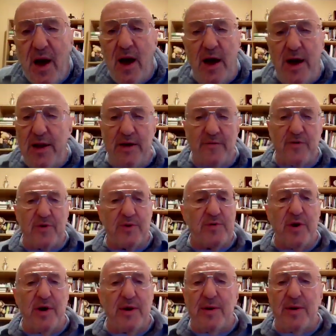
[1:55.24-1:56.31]
I
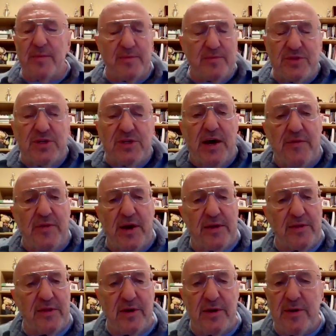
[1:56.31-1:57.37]
never said that
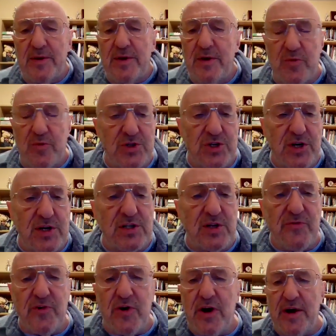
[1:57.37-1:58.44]
it was
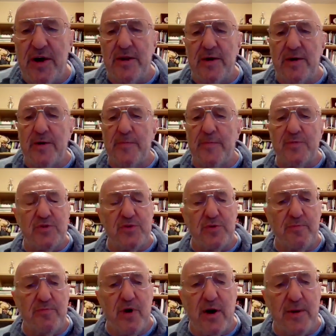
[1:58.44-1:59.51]
justified to
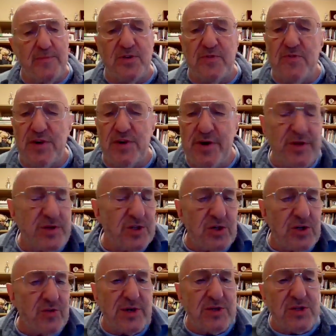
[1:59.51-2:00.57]
bomb civilians in
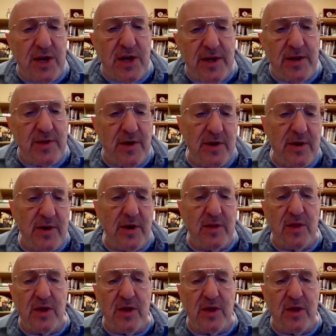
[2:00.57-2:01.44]
Dresden at